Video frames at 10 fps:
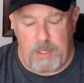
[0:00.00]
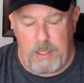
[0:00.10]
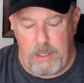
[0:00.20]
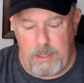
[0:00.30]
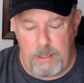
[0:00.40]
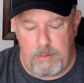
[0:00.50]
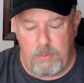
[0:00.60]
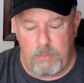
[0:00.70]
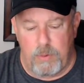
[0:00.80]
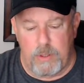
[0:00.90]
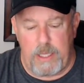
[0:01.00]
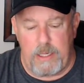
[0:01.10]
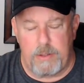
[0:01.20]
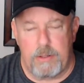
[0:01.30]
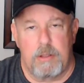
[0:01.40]
And we'll get
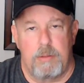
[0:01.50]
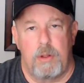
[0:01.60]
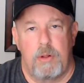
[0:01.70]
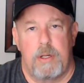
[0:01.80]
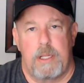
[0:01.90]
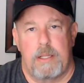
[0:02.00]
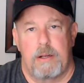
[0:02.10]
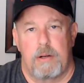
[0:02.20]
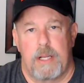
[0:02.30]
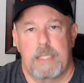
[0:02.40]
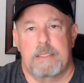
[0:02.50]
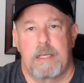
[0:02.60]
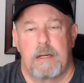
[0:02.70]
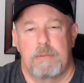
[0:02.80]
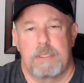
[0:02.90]
into community in our next
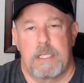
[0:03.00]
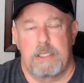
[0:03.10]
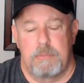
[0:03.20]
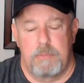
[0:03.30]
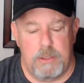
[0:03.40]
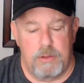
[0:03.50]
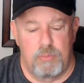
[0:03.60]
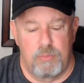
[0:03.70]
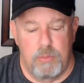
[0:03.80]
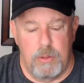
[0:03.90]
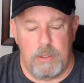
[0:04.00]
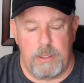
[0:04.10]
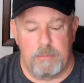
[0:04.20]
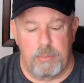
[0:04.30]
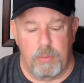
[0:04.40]
conversation, but it's
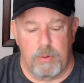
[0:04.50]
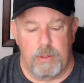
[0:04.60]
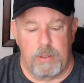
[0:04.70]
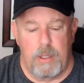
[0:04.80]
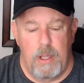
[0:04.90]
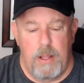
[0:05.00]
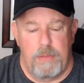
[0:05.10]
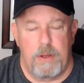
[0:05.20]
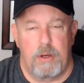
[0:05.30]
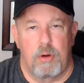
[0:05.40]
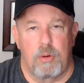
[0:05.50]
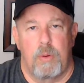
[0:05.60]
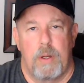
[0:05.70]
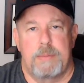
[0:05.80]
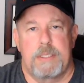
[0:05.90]
really important that your
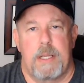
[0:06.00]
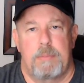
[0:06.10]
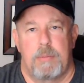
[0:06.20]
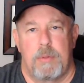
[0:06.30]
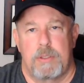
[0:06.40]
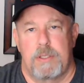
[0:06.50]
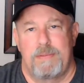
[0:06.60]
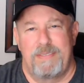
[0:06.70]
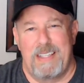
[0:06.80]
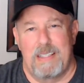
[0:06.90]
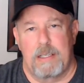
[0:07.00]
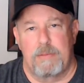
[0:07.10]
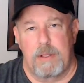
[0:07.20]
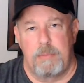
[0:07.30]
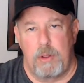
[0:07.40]
website promotes a feeling
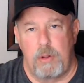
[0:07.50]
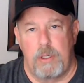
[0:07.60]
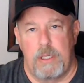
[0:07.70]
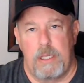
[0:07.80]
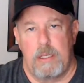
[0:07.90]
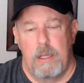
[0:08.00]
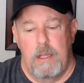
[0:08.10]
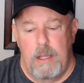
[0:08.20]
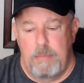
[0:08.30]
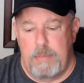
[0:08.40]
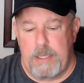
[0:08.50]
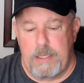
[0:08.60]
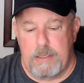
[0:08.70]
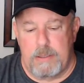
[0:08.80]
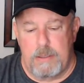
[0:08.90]
of community,
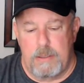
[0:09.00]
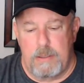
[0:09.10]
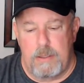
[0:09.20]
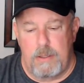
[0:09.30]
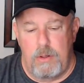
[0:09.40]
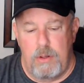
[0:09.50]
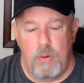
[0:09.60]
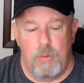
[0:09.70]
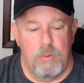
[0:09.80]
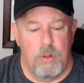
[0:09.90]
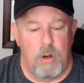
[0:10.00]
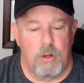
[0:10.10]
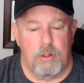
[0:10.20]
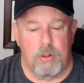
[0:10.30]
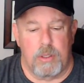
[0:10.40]
because no
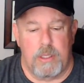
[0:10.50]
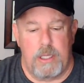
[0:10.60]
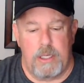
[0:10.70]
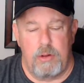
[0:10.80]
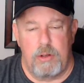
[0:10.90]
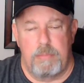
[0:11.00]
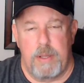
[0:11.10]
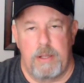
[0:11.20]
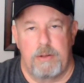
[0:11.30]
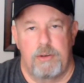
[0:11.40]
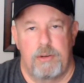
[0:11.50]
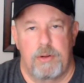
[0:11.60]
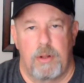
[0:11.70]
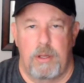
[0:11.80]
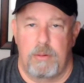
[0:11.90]
longer can you depend
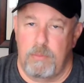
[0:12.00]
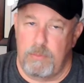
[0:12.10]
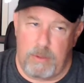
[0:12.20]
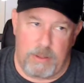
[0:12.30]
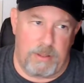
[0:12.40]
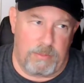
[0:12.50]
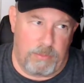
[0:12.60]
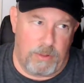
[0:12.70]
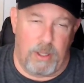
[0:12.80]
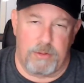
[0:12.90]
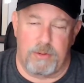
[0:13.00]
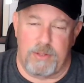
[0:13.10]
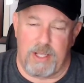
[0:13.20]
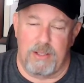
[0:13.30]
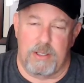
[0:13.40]
just on, and we'll also
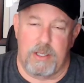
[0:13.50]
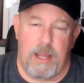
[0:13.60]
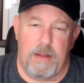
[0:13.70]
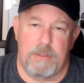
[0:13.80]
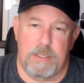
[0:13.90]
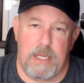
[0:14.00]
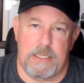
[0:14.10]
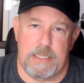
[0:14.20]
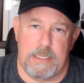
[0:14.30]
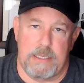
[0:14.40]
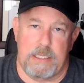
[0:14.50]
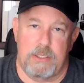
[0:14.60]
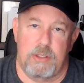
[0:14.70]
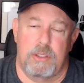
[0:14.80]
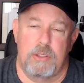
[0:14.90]
take a look at advertising and
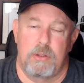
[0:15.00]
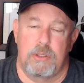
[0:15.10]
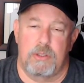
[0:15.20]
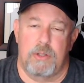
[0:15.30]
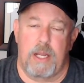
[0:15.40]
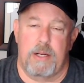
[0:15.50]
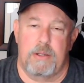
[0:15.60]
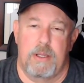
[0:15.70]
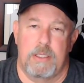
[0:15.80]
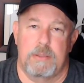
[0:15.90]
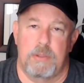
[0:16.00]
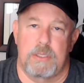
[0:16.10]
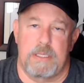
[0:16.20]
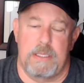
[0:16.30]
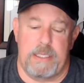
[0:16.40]
things you can do to attract
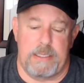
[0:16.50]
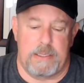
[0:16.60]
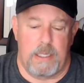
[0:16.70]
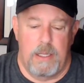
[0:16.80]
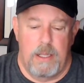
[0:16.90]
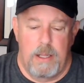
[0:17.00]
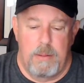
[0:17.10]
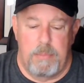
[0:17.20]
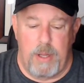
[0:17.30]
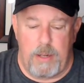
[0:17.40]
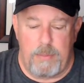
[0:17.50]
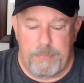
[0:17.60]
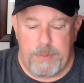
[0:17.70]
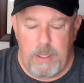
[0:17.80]
customers and leads, but